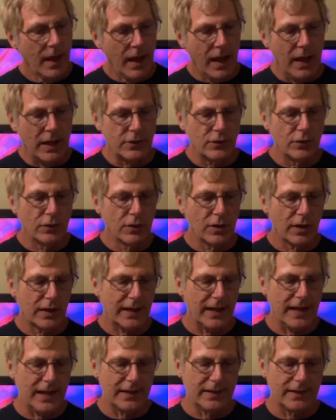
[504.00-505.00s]
and you look
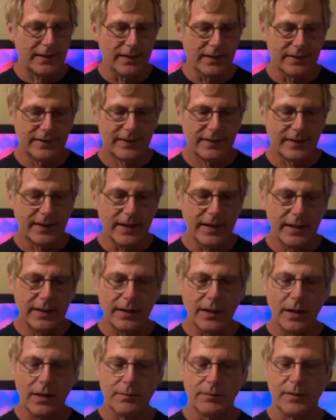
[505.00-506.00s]
at the skin
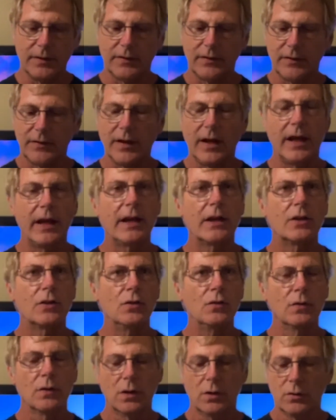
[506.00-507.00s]
of a snake,
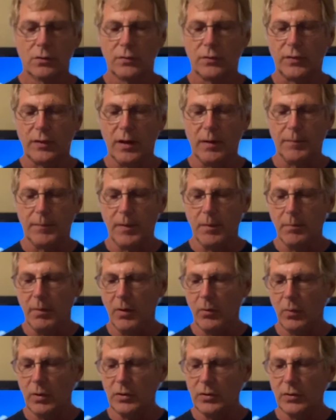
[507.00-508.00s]
you learn something.
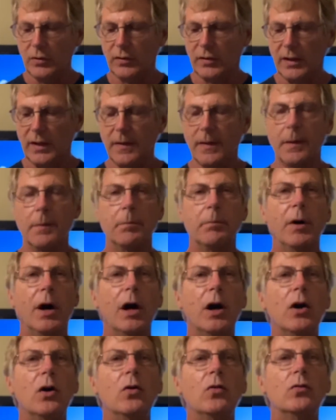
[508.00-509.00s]
But when you see the
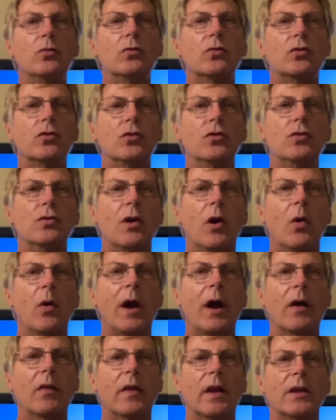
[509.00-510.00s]
bones, you know
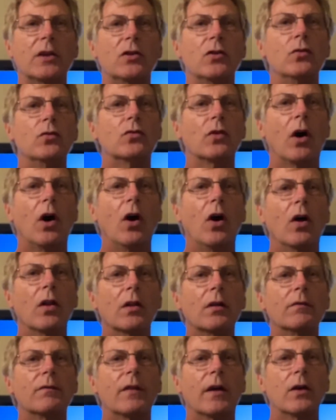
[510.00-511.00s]
how they use all
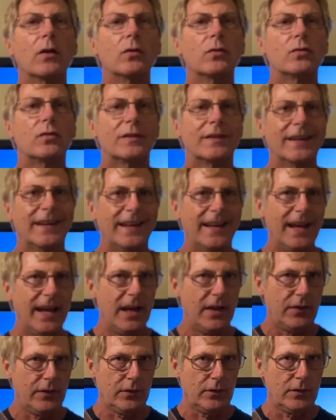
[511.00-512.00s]
of those
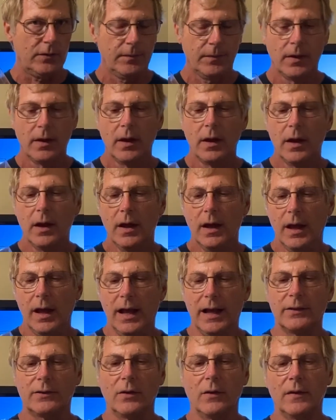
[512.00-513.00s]
together.
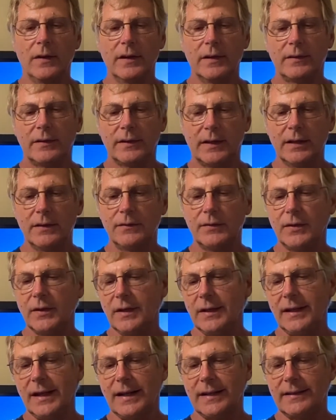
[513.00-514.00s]
And so this gives you
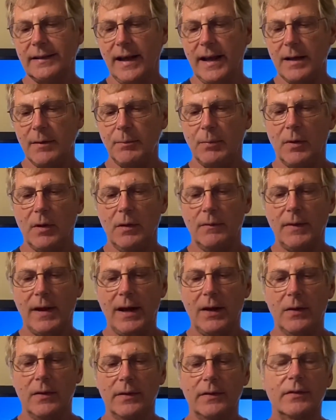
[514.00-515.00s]
an example of
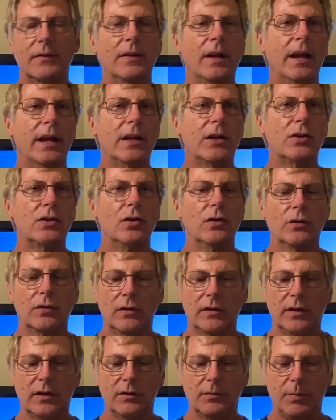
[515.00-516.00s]
how the snake
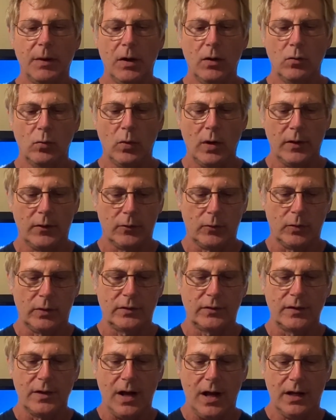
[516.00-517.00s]
uses its bone. Whether it
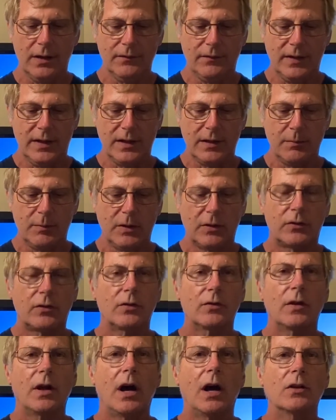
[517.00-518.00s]
was non-venomous
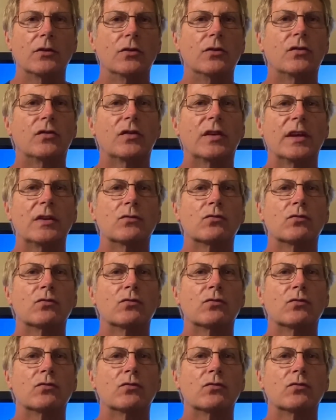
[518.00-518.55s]
or not, you see